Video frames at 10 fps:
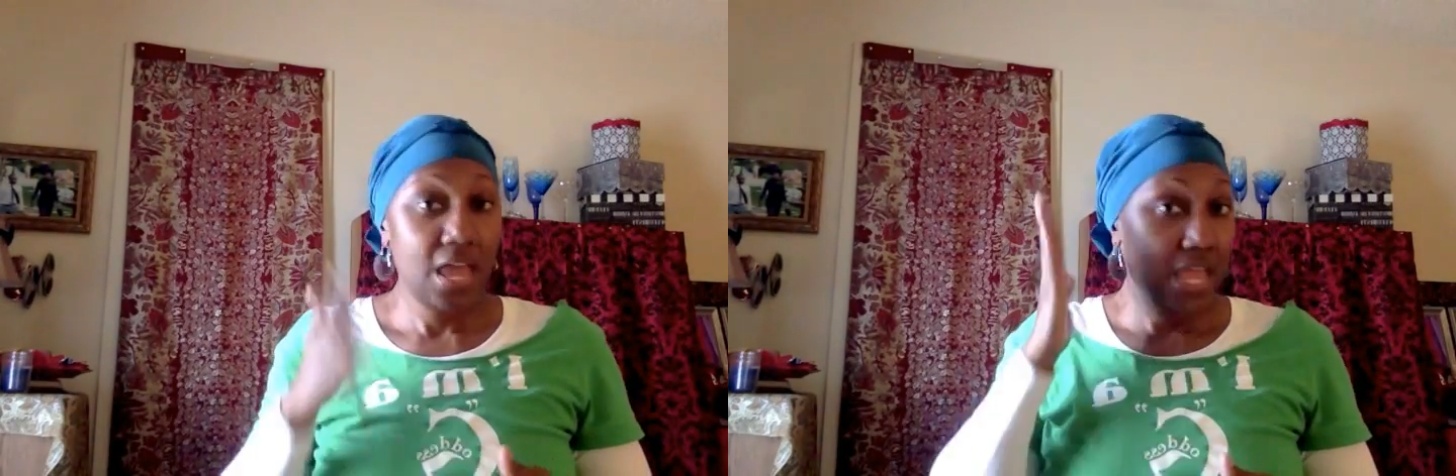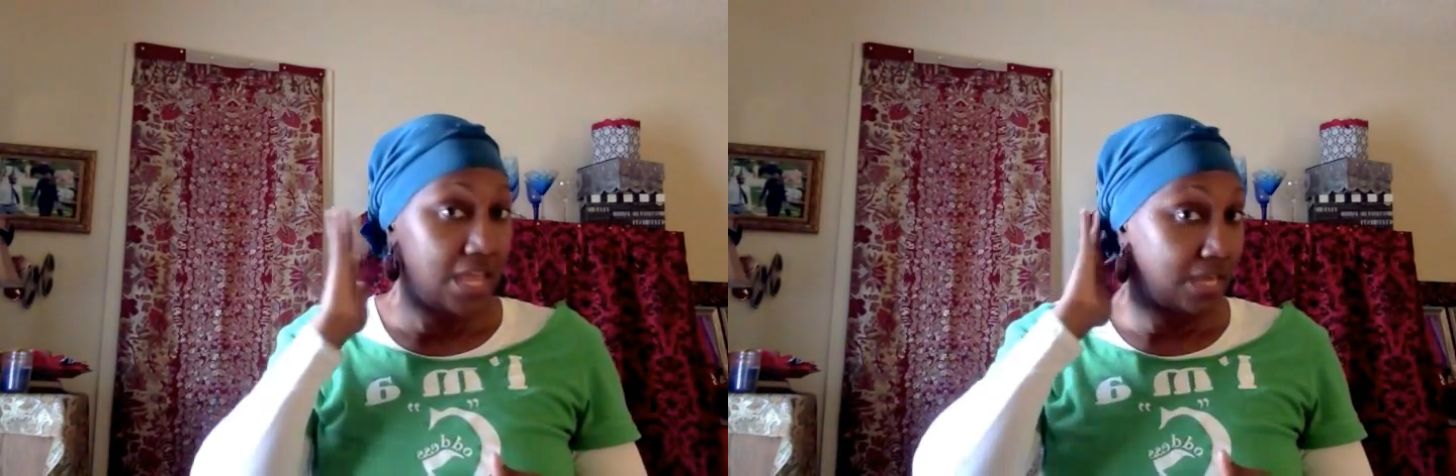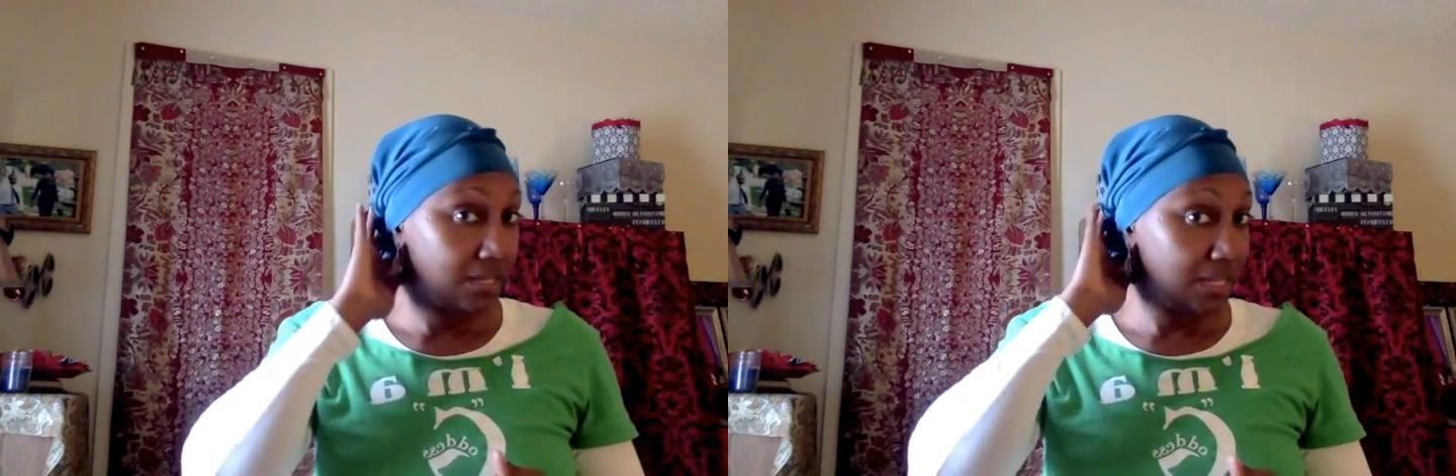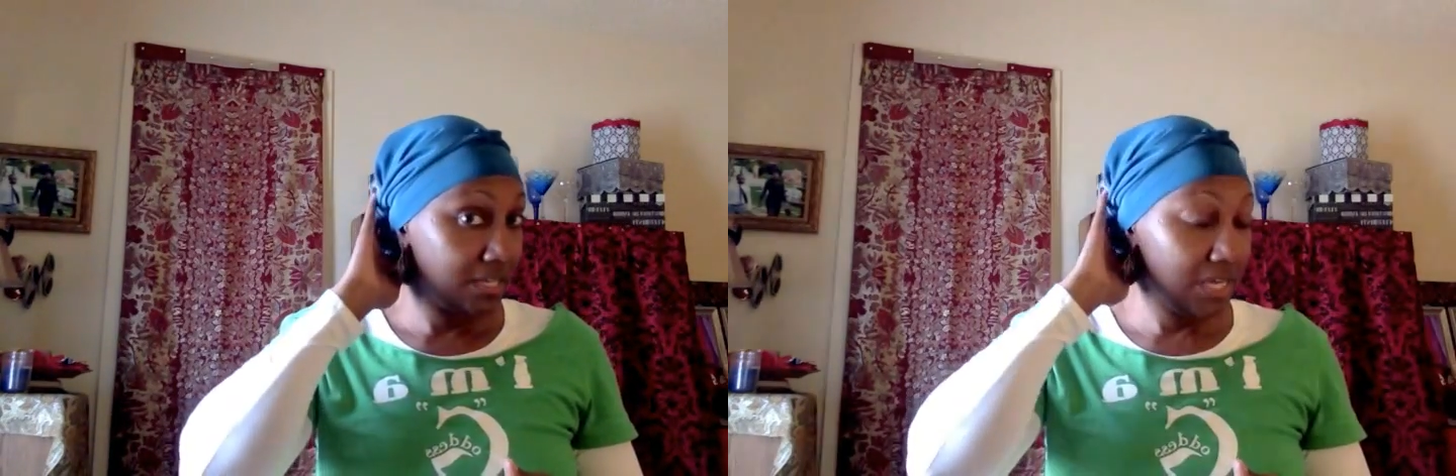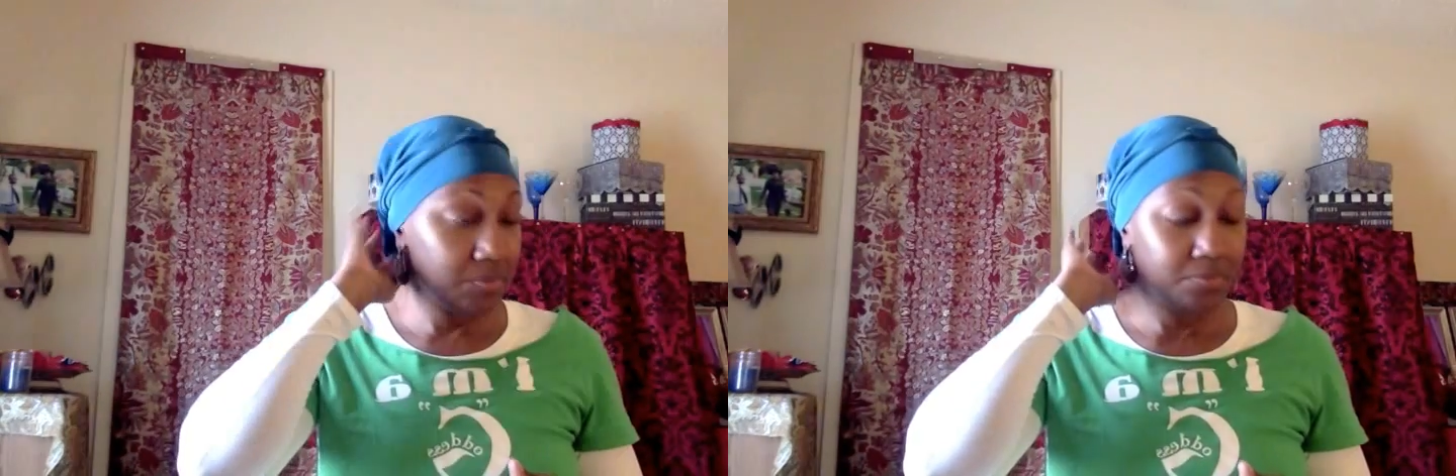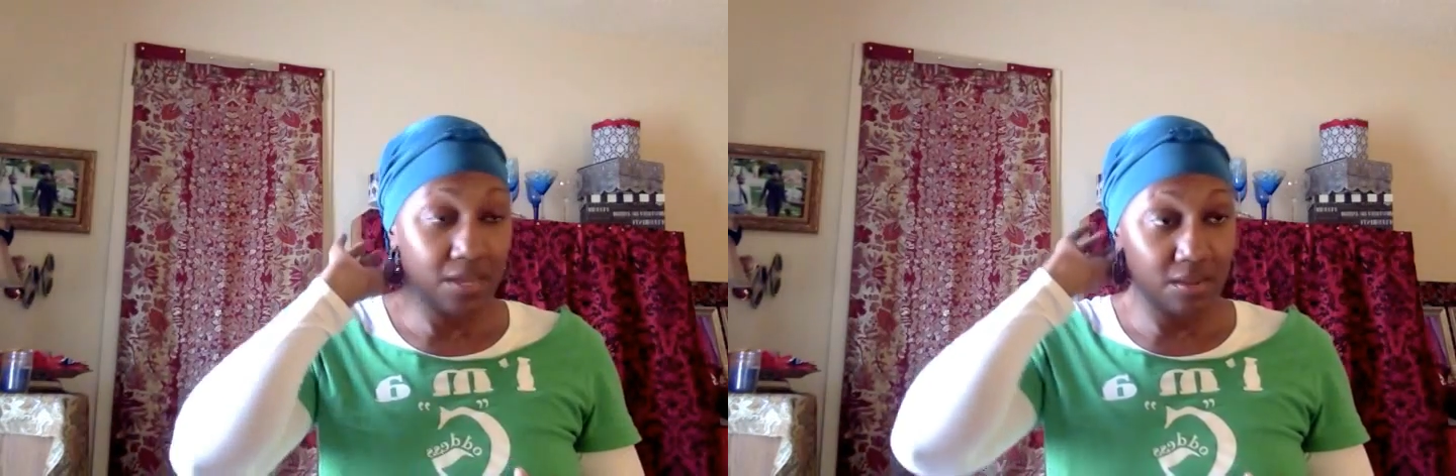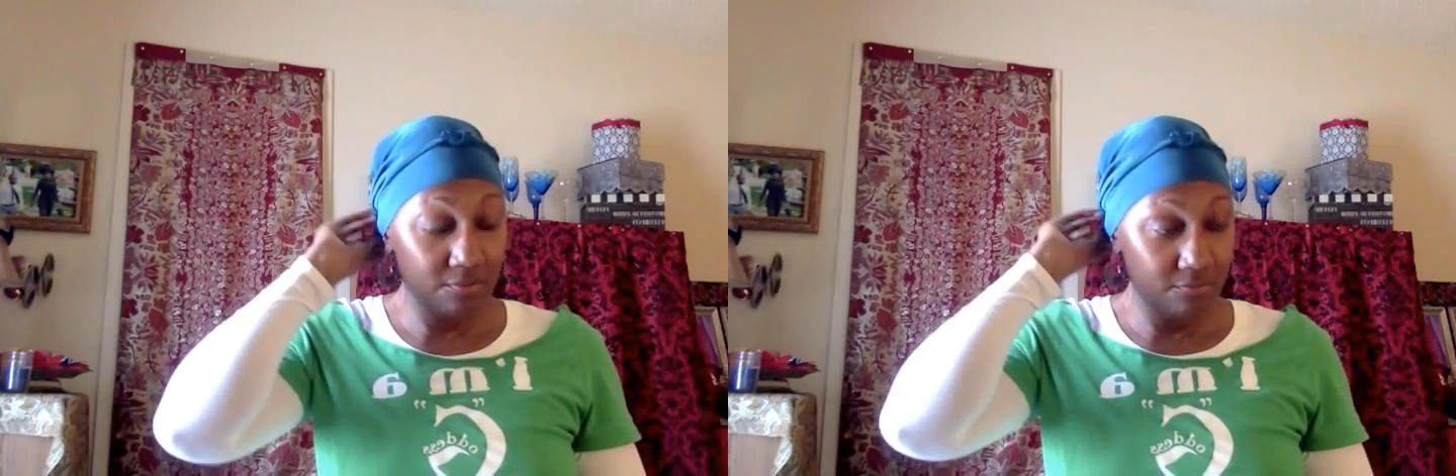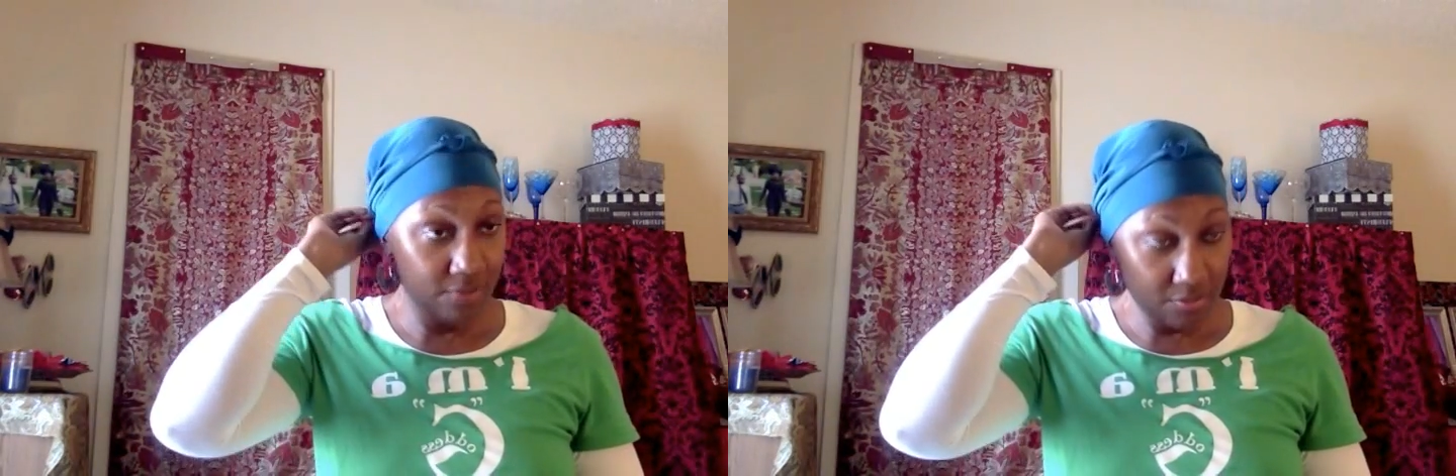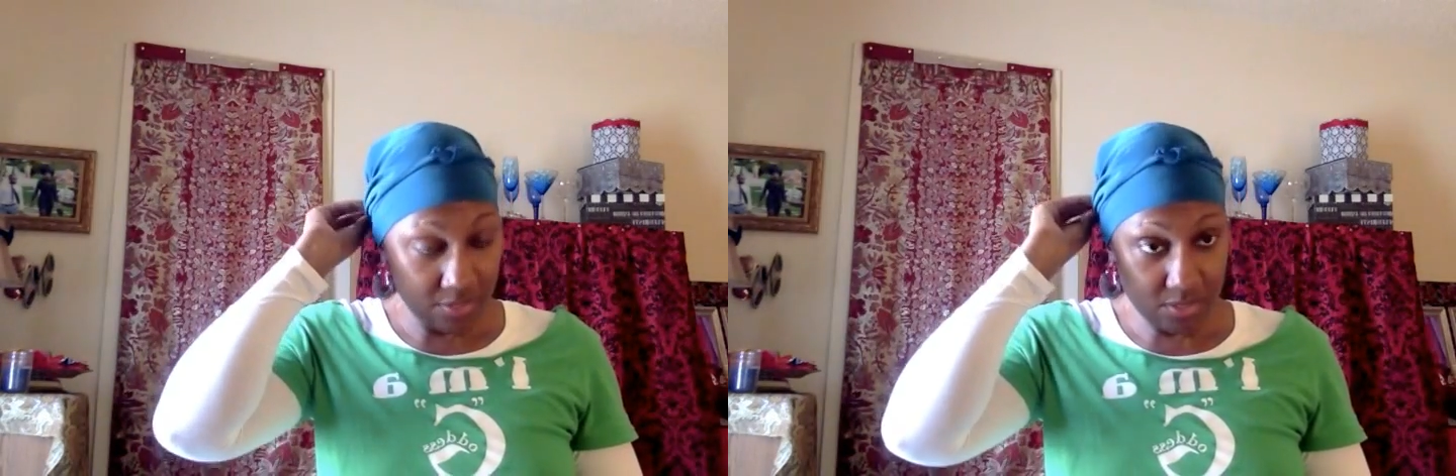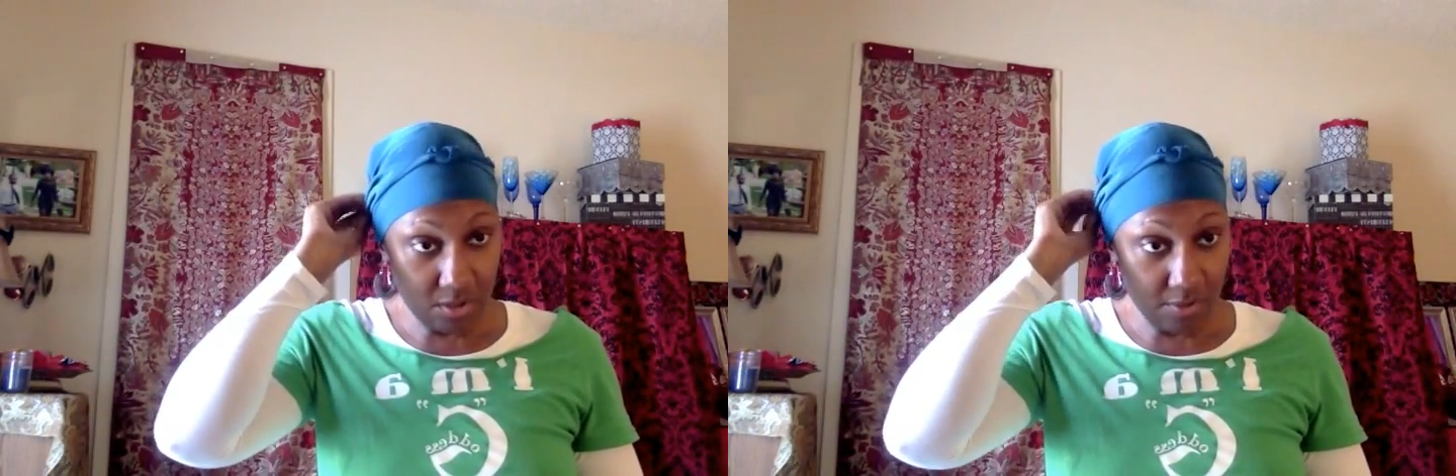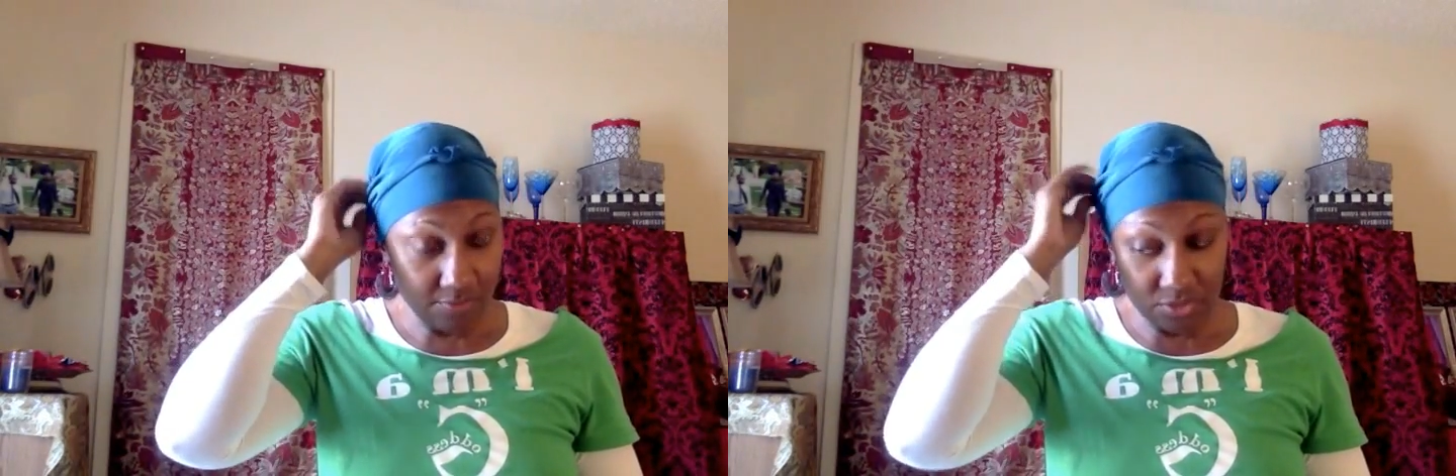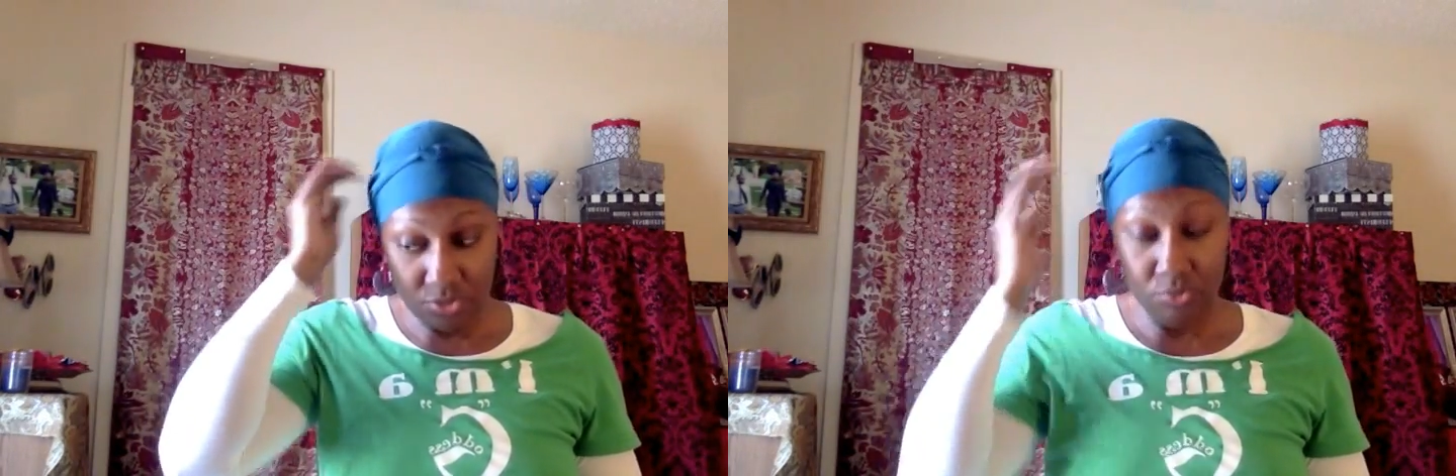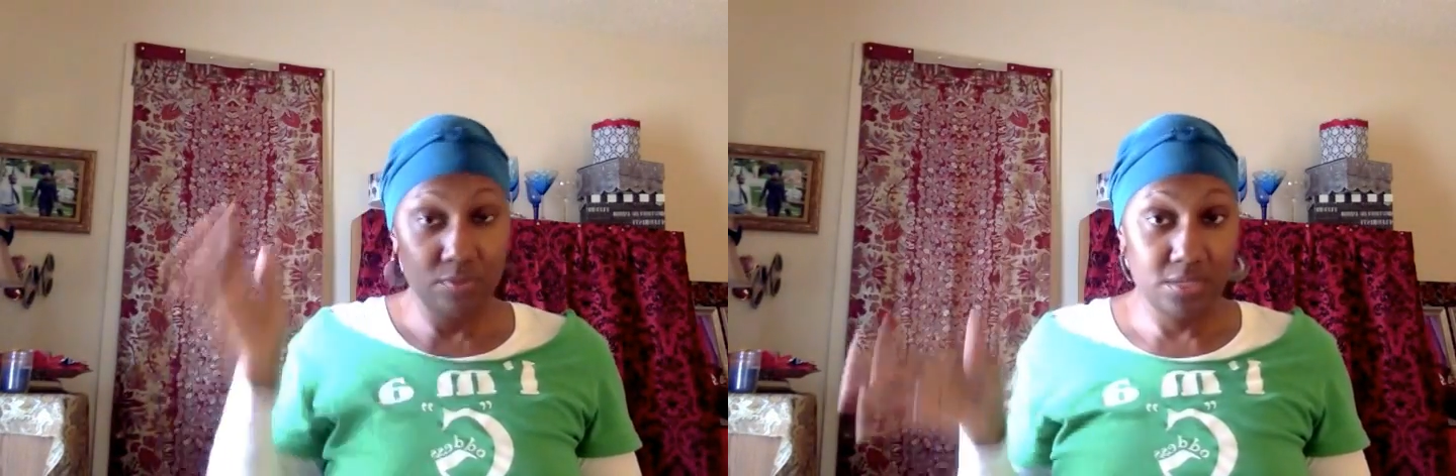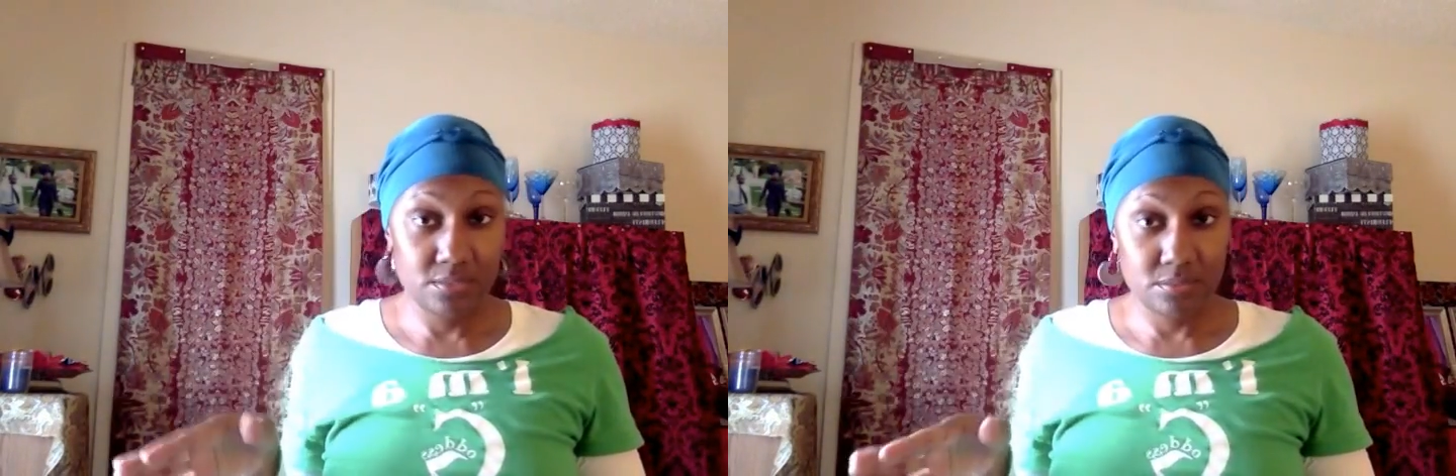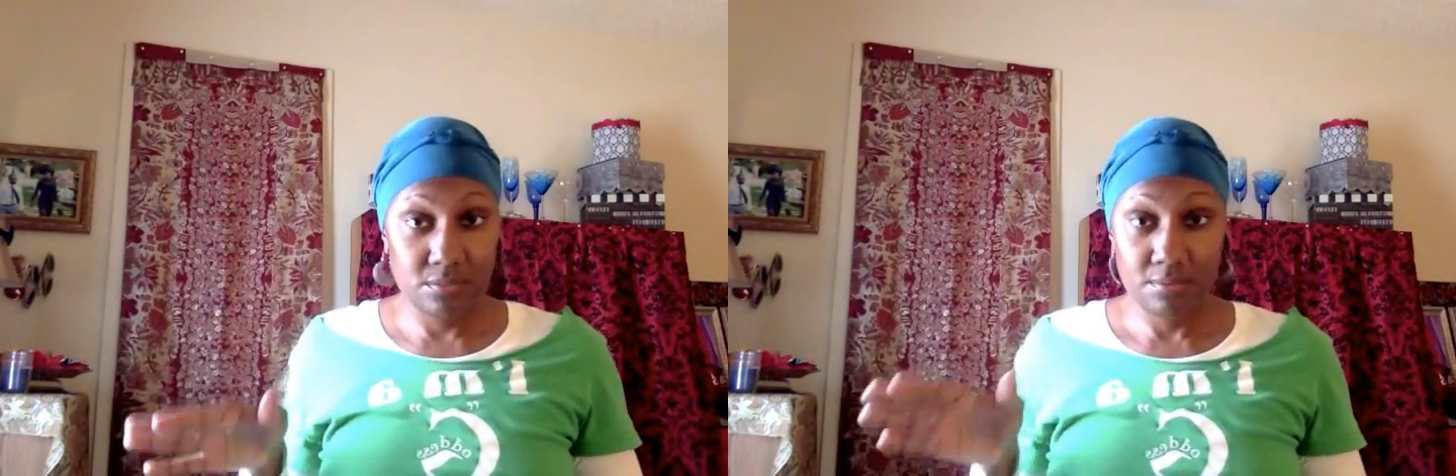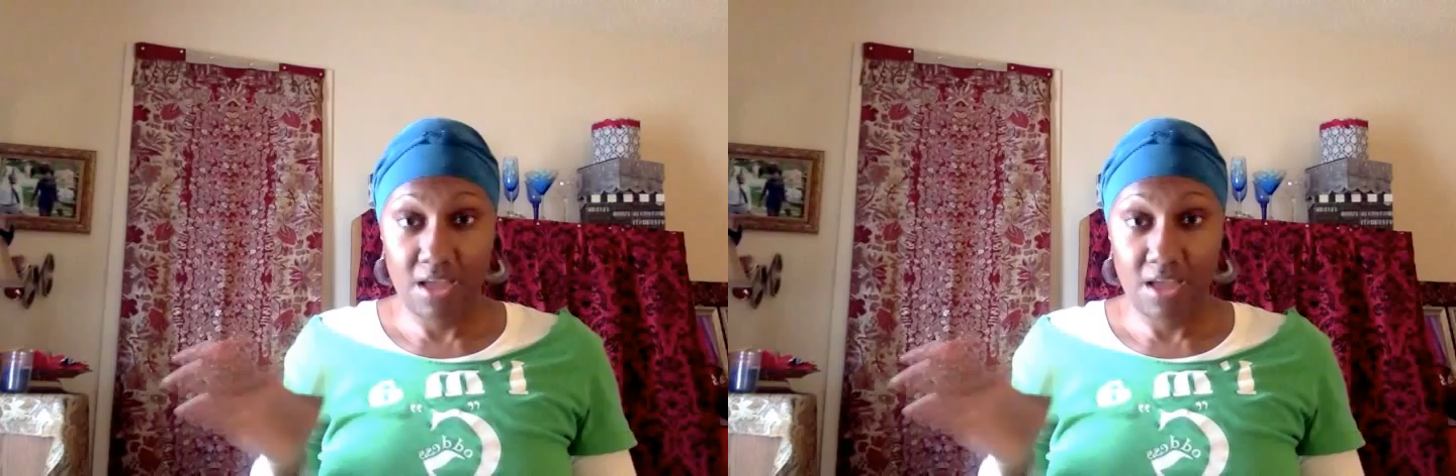And it keeps my hair very soft to do this.